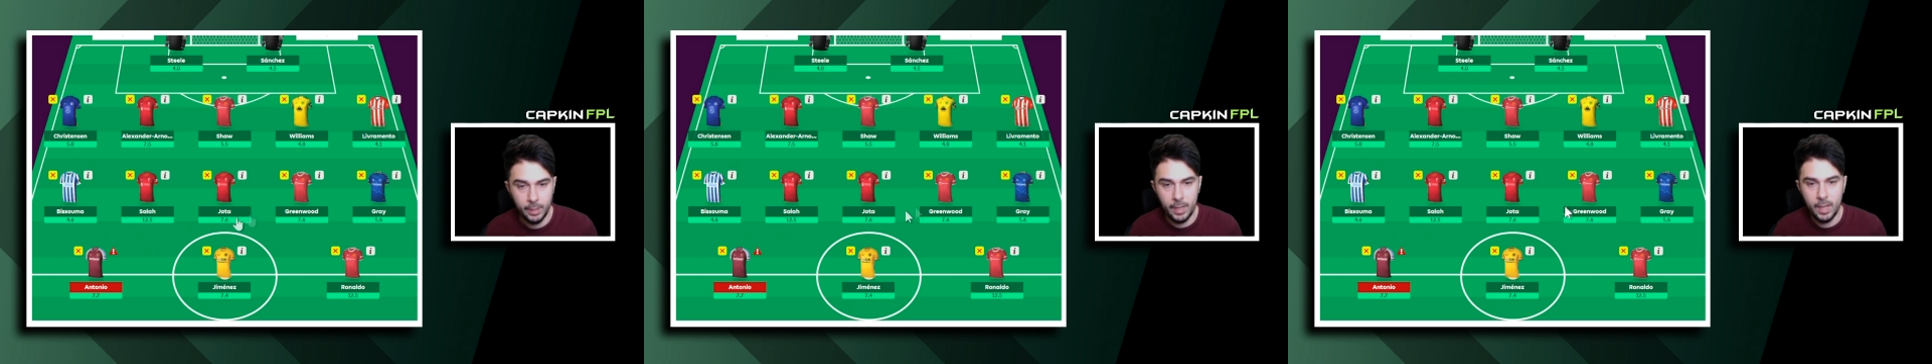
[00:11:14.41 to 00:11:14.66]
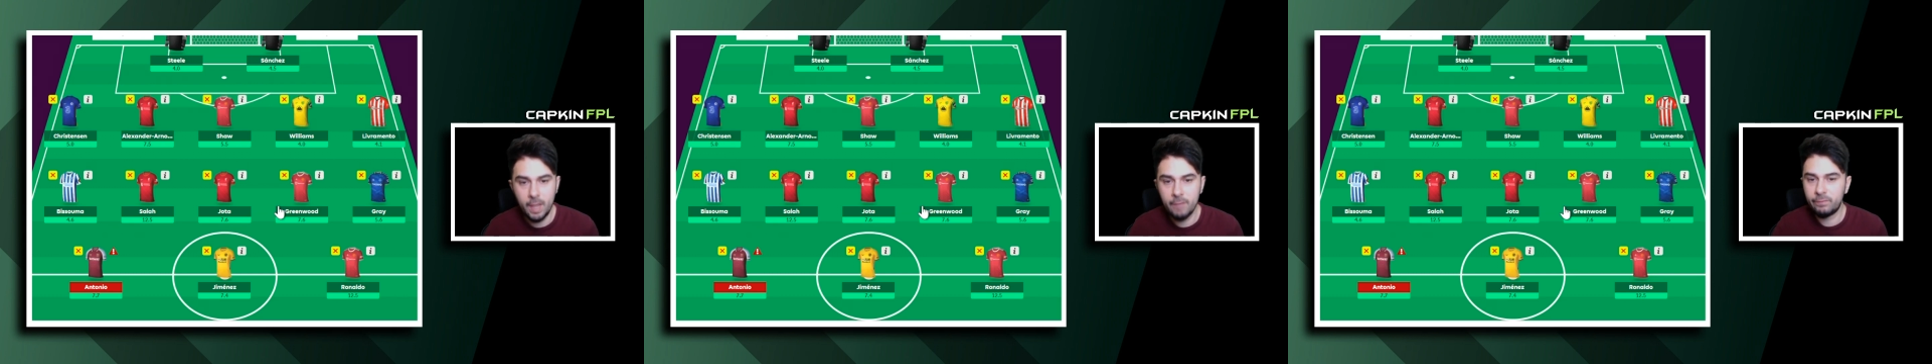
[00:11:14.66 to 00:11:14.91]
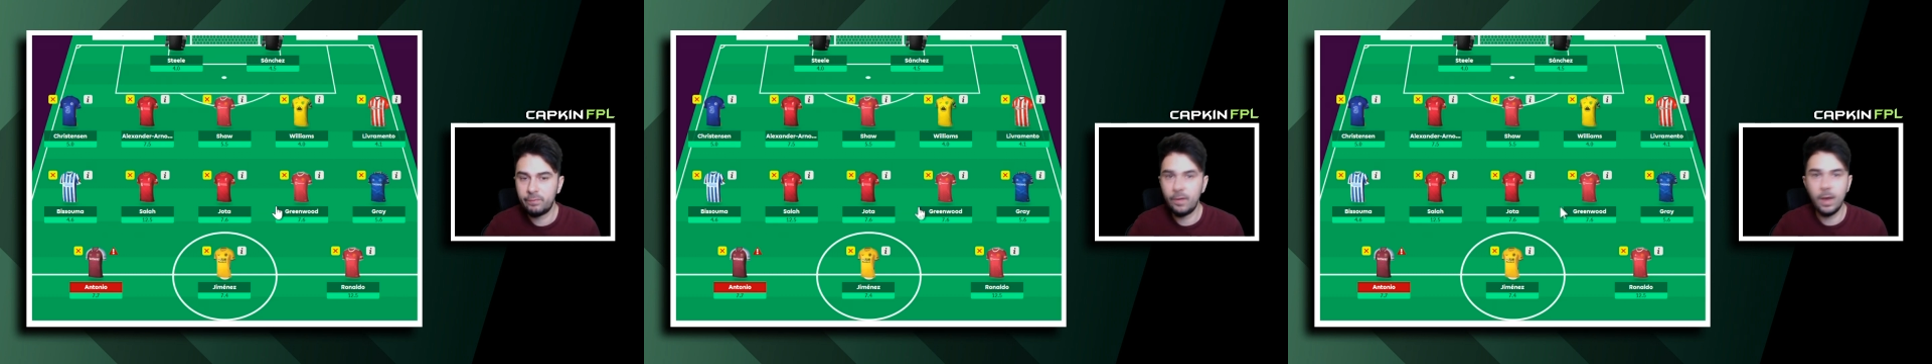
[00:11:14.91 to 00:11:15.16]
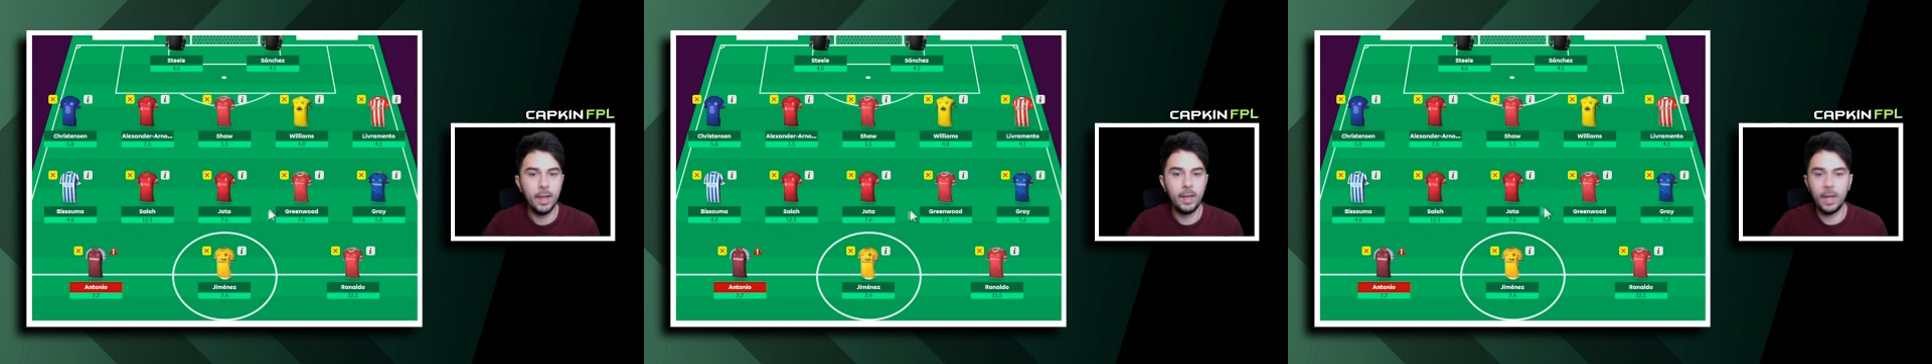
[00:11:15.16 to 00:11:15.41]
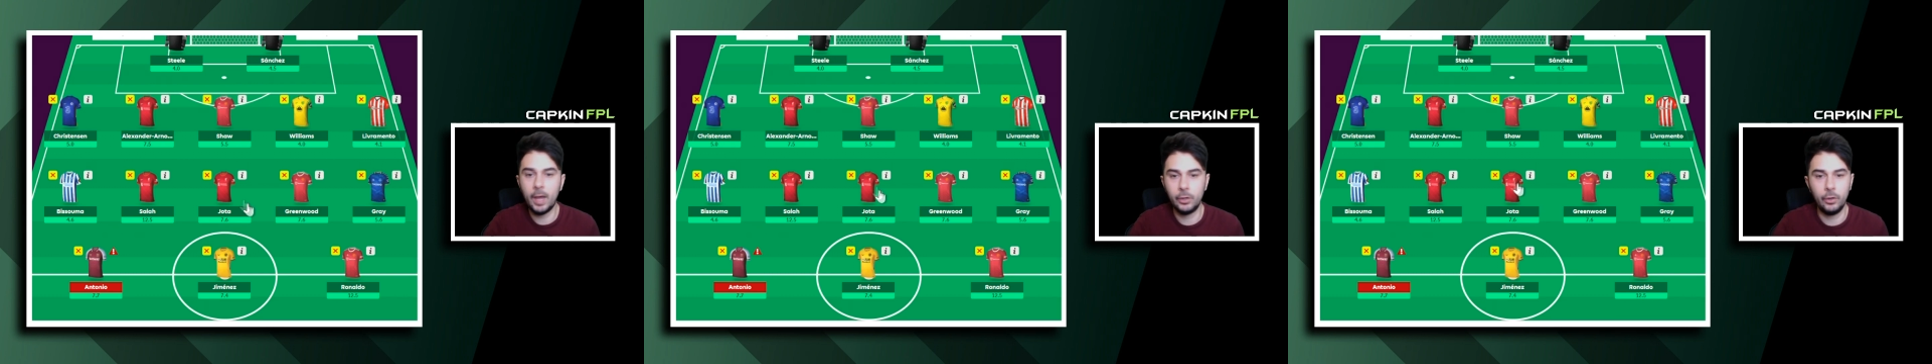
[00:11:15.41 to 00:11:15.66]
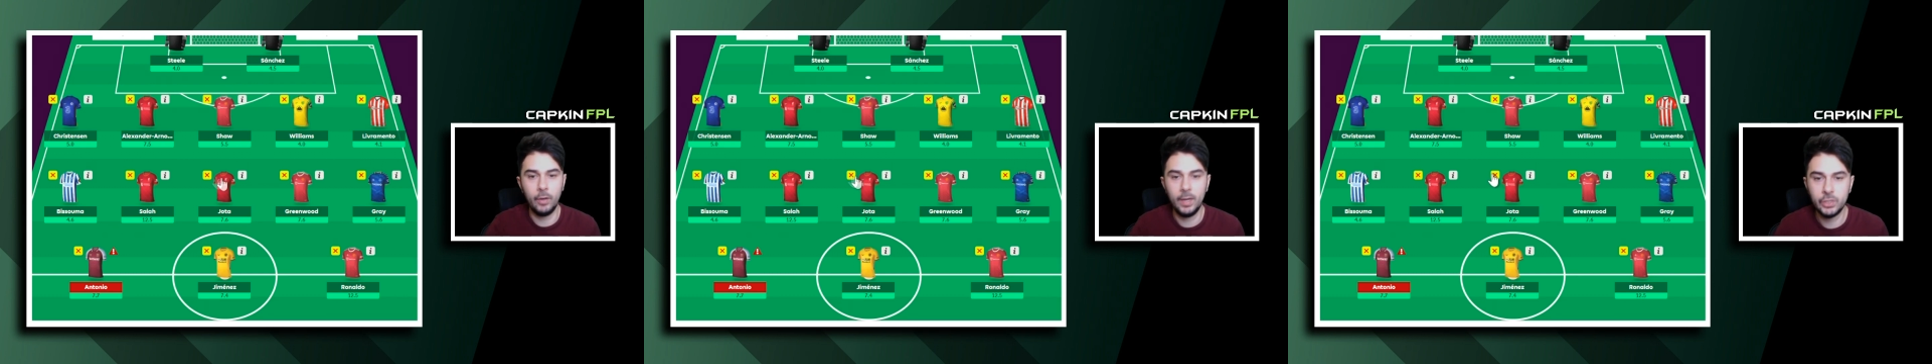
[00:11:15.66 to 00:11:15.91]
If I don't
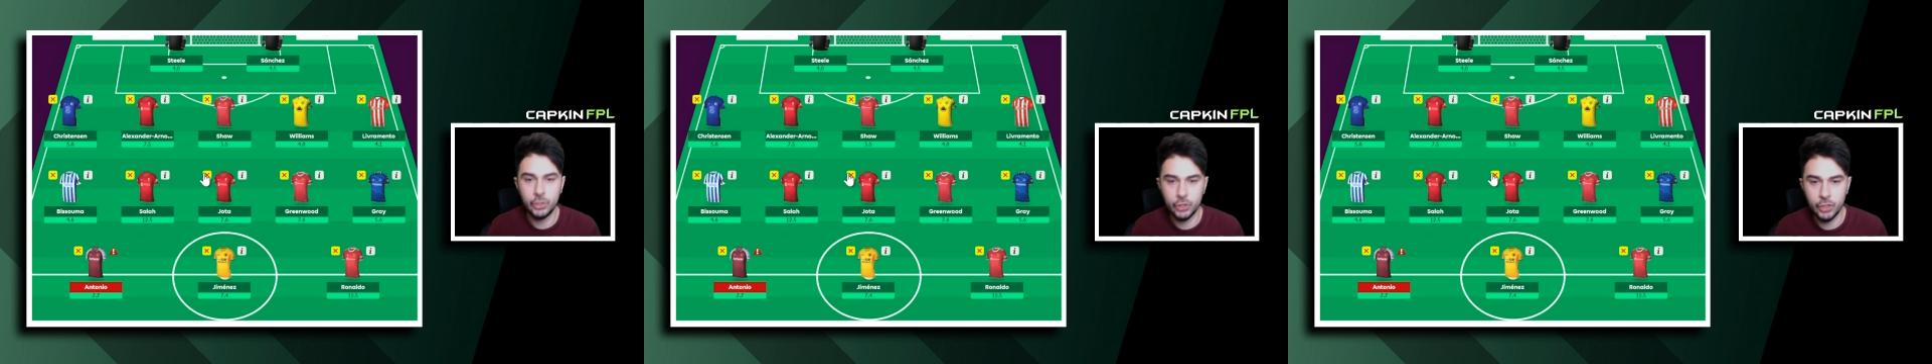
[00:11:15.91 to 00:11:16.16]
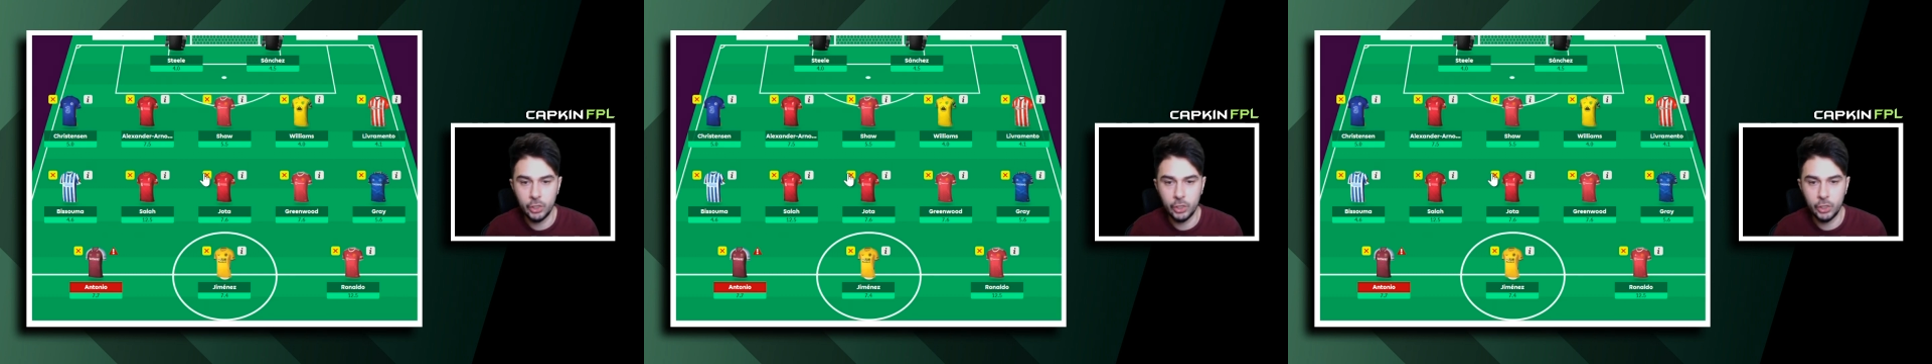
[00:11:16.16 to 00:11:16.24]
know, let's just say